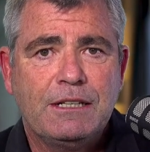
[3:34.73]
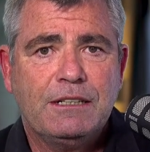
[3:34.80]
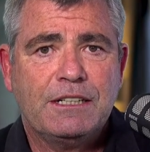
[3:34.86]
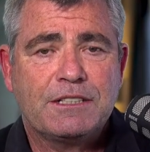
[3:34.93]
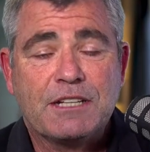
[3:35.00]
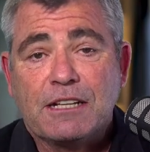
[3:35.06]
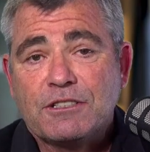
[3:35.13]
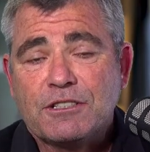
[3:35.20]

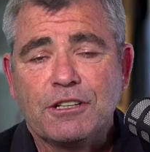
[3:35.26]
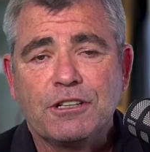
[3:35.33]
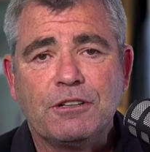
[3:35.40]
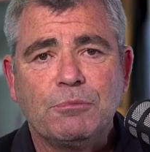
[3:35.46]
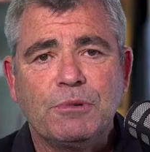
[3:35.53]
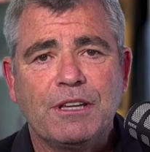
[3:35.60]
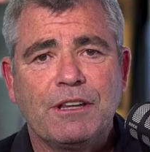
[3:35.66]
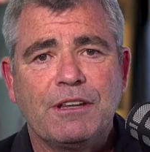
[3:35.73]
it's
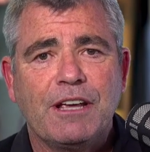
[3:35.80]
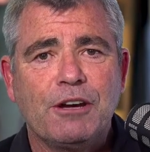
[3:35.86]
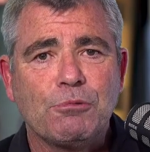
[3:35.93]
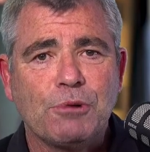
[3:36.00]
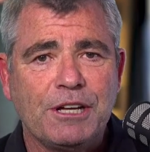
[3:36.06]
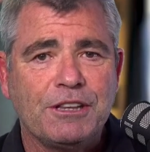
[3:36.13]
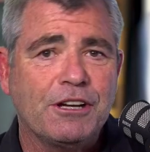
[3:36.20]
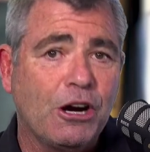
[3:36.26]
uncertain whether they
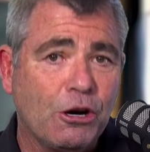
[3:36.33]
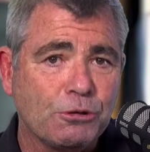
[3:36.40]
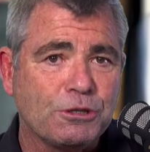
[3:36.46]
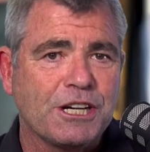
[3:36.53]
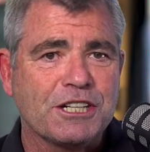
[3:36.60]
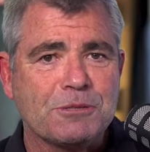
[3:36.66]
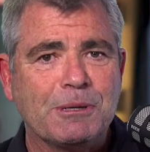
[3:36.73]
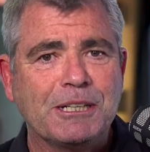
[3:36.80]
read the whole
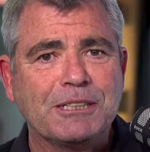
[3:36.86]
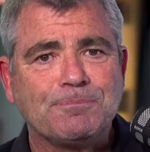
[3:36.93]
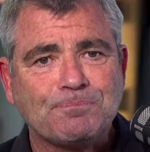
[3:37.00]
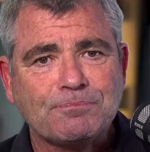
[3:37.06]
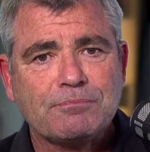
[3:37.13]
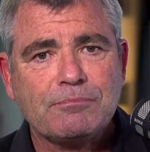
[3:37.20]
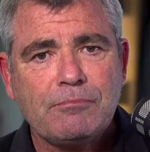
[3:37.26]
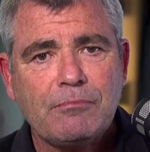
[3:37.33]
judgment,
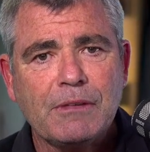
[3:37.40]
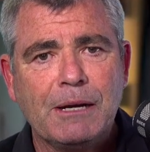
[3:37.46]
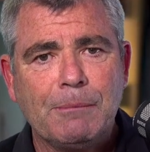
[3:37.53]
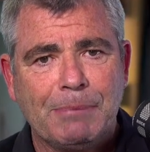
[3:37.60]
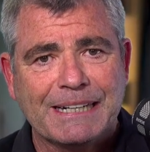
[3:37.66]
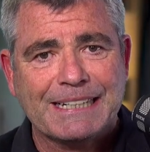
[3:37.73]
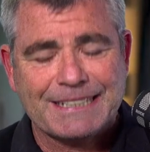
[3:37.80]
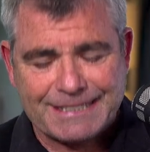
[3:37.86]

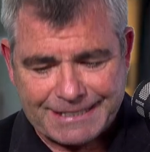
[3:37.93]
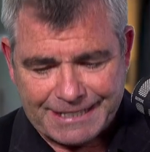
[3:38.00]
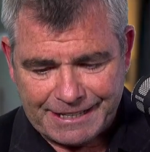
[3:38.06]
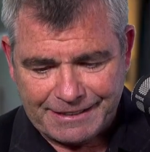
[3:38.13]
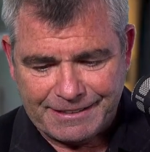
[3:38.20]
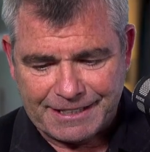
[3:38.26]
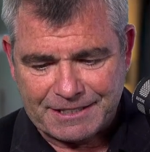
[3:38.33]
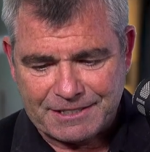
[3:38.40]
but it
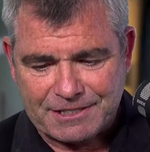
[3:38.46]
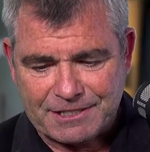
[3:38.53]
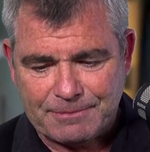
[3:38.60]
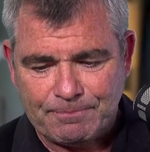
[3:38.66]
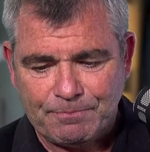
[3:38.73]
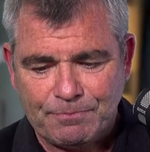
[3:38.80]
said this.